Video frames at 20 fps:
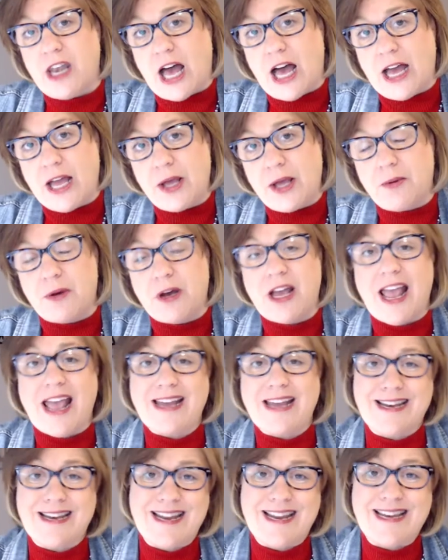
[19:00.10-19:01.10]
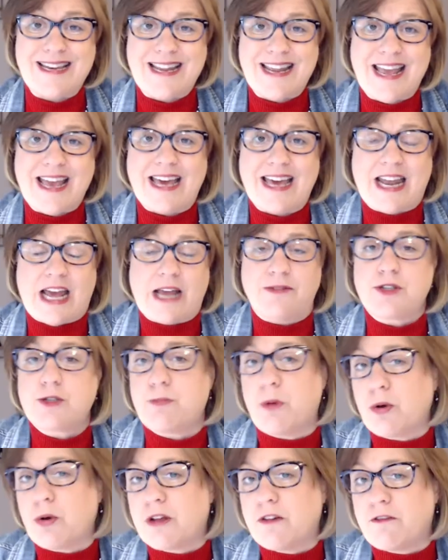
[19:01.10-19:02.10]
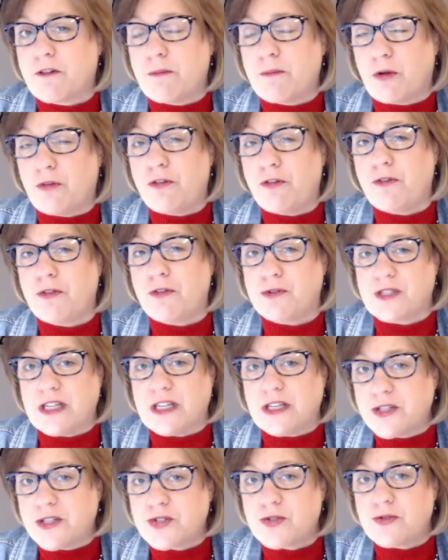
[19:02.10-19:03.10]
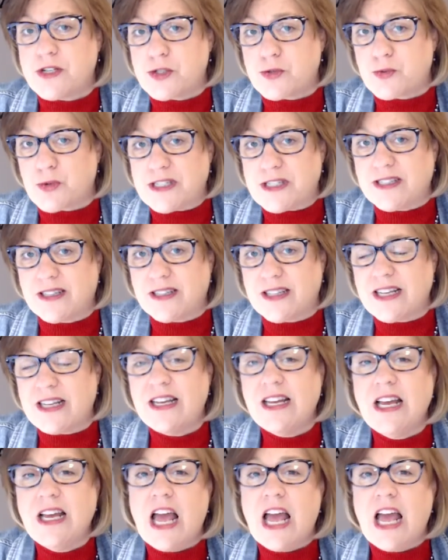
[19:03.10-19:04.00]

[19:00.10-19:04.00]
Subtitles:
Iowa and in Indiana. I've spoken for both of those industries recently,